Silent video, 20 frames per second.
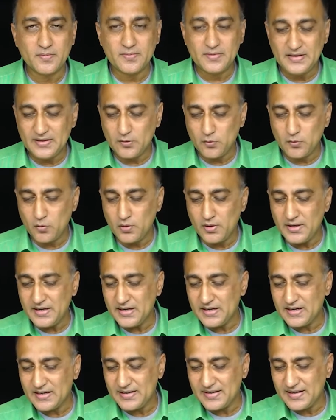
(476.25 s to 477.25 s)
It only
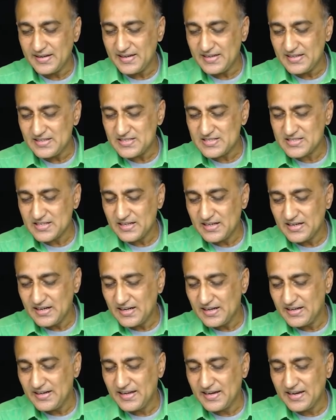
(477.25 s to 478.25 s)
contains
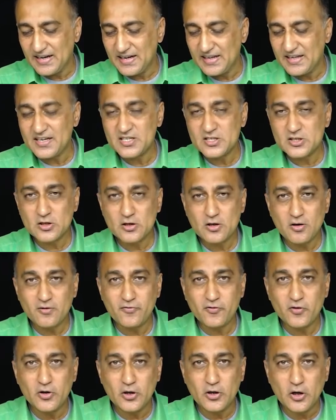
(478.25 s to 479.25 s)
declaration
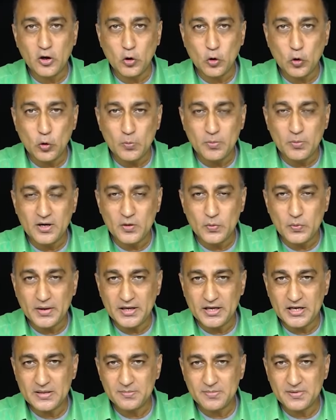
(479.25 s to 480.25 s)
of global
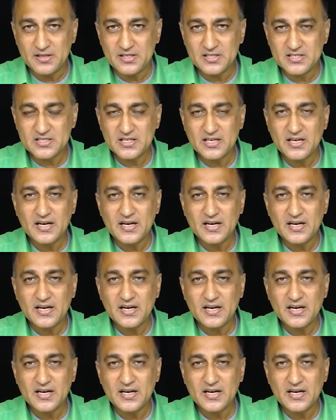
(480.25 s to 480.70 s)
variables,